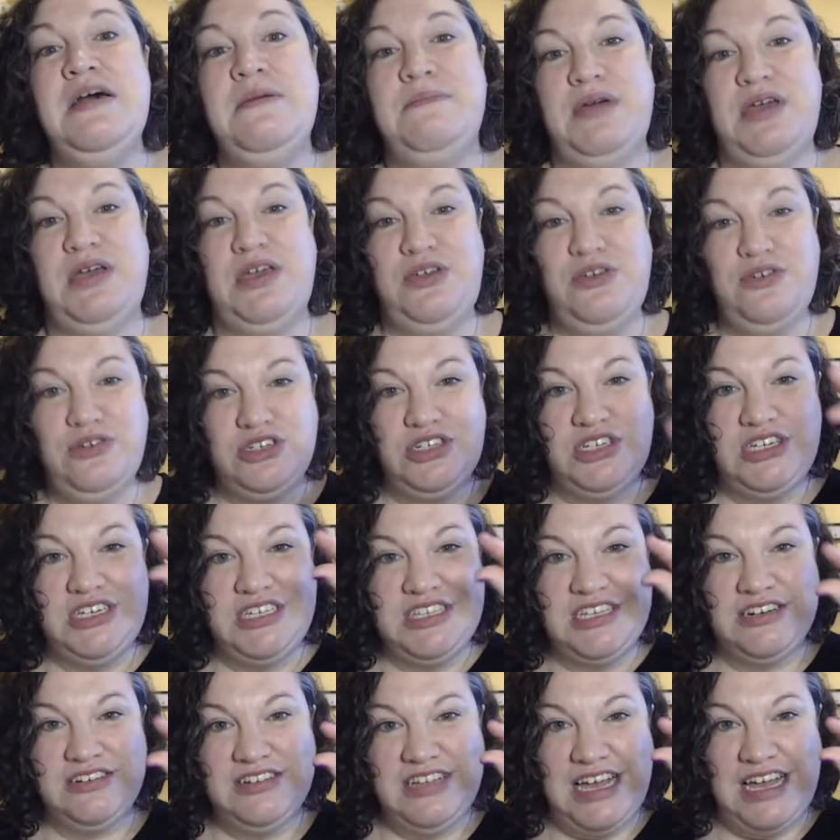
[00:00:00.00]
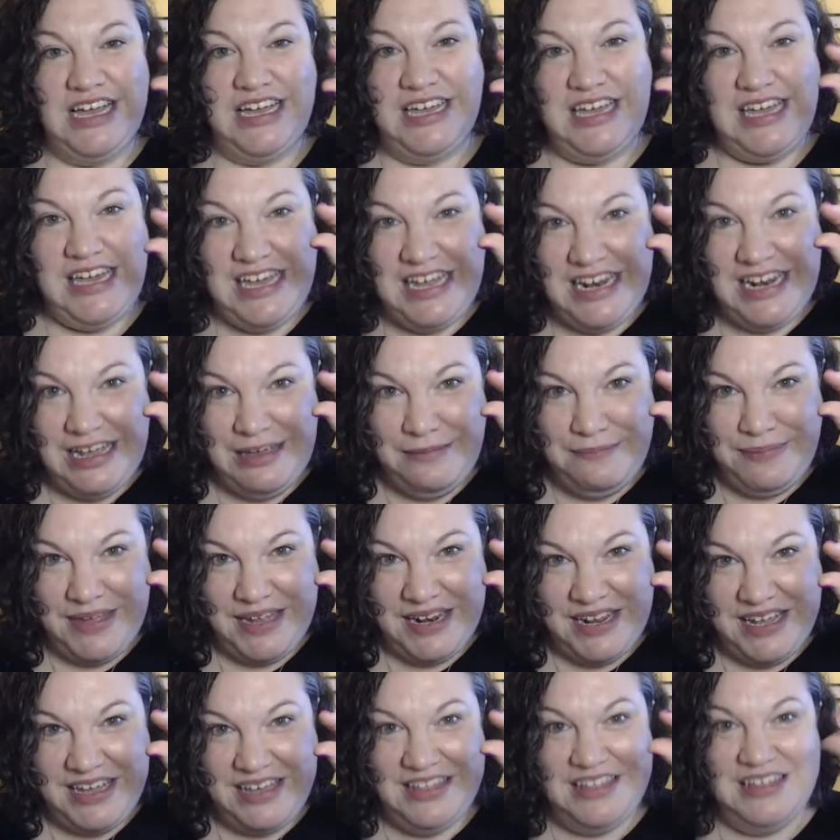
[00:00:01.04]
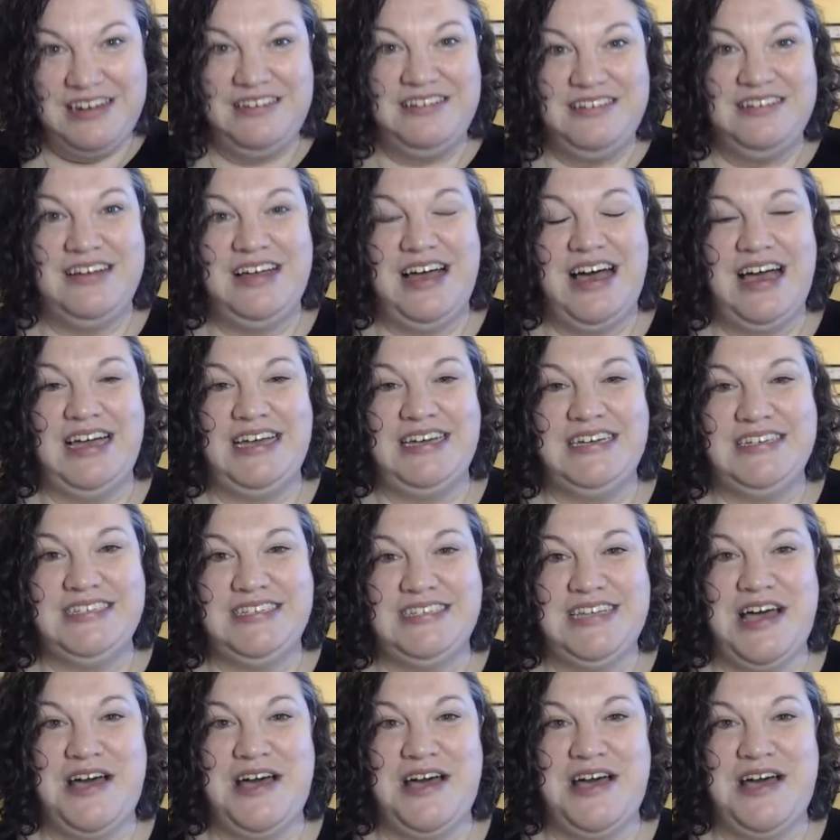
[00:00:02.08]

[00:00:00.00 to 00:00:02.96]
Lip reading: but usually they're like itty bitty little guys.